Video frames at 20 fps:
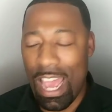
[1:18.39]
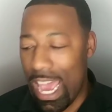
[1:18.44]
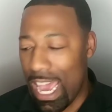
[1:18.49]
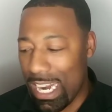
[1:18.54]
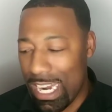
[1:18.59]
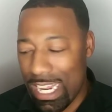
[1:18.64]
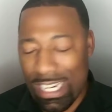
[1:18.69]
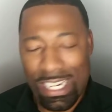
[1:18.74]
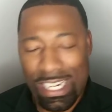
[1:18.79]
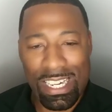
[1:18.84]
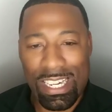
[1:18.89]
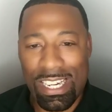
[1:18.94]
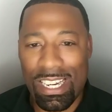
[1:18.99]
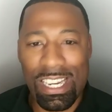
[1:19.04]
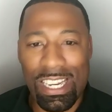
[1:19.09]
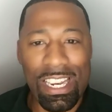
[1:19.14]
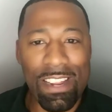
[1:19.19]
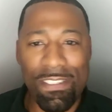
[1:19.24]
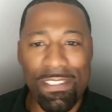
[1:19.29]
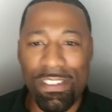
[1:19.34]
and it just
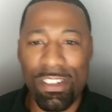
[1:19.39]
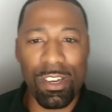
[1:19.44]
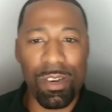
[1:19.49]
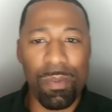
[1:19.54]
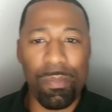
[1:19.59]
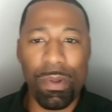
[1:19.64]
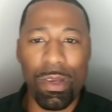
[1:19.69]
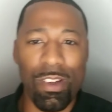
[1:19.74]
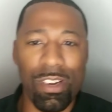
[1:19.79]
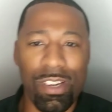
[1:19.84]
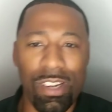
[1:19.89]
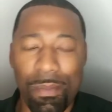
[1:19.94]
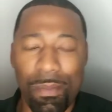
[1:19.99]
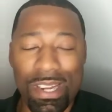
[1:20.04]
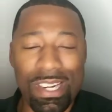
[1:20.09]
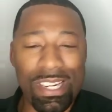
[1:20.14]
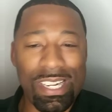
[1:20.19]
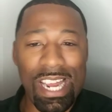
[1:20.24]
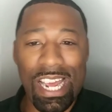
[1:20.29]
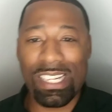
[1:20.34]
lifts your spirits up?
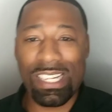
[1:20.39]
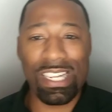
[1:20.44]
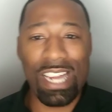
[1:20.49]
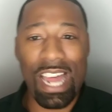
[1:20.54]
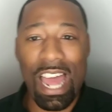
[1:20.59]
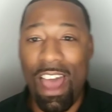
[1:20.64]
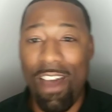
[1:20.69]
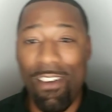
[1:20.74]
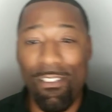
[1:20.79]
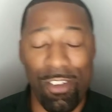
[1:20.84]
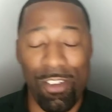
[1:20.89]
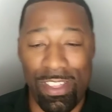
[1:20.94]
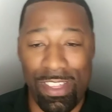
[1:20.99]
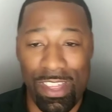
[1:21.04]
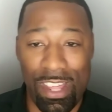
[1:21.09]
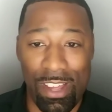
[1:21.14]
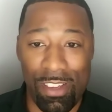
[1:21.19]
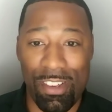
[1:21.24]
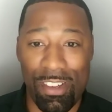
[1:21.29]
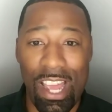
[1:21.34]
It changes
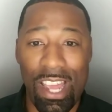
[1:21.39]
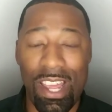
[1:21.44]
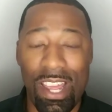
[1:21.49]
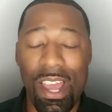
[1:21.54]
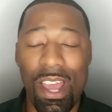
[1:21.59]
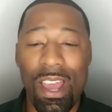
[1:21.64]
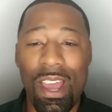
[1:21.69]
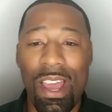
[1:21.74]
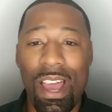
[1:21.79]
everything, right?